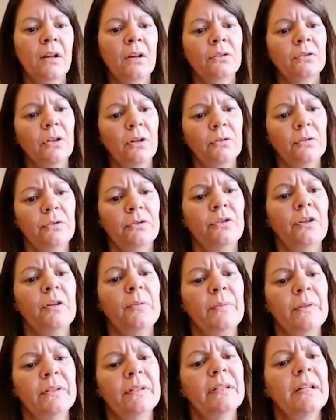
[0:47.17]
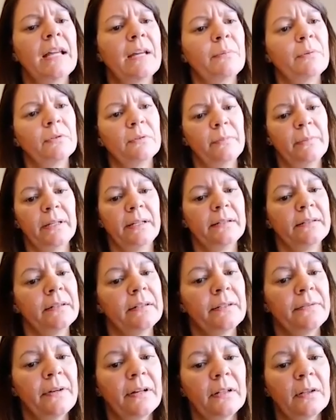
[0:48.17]
Longer term, this enabled me to
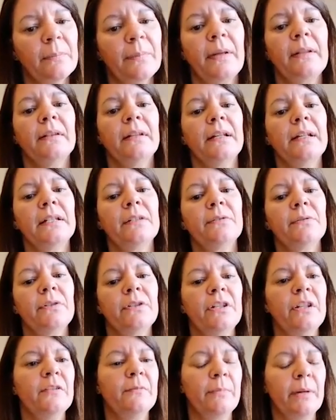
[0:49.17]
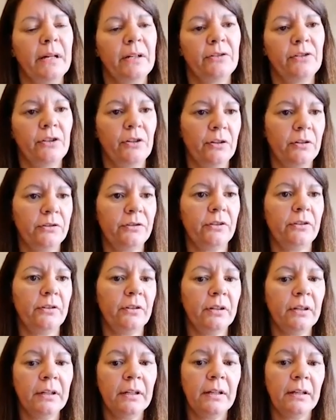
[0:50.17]
develop and later achieve my chartered
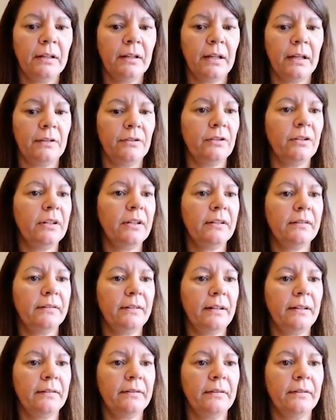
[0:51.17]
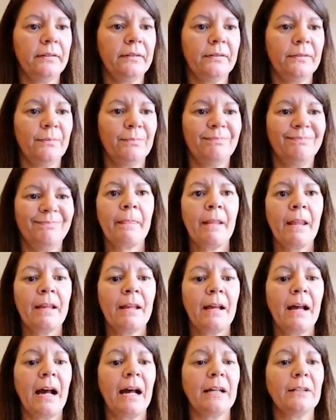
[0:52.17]
engineer status.
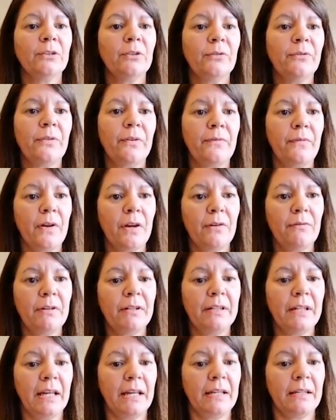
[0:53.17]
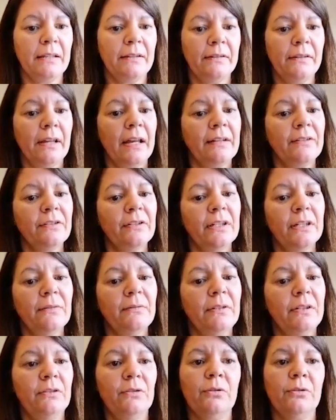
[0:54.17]
I love the varied days, engineering
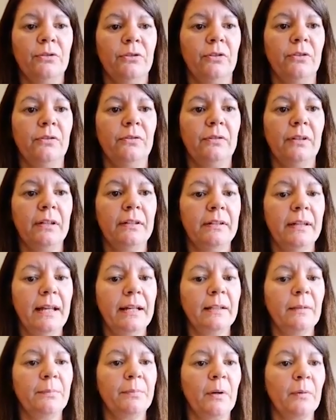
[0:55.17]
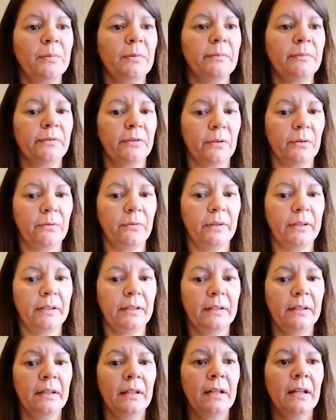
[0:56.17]
discussions and daily problem solving.
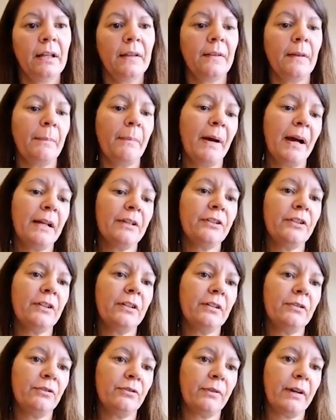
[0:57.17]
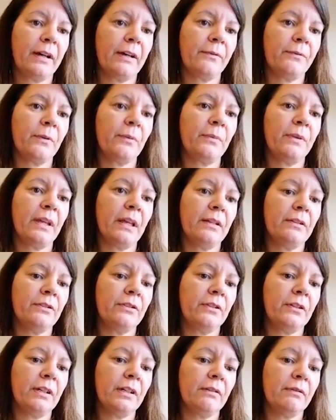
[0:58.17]
The passion and drive from the
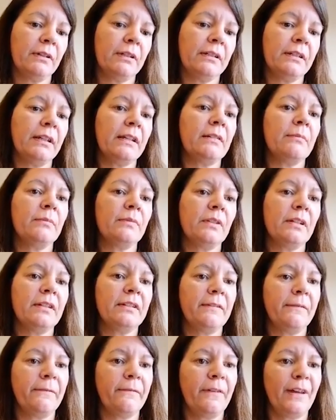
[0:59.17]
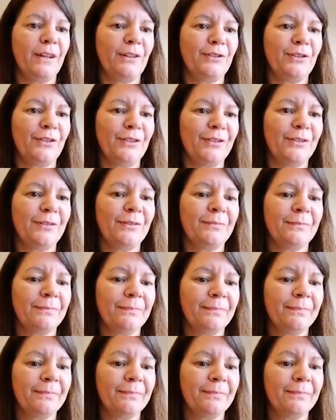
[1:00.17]
engineering teams is infectious.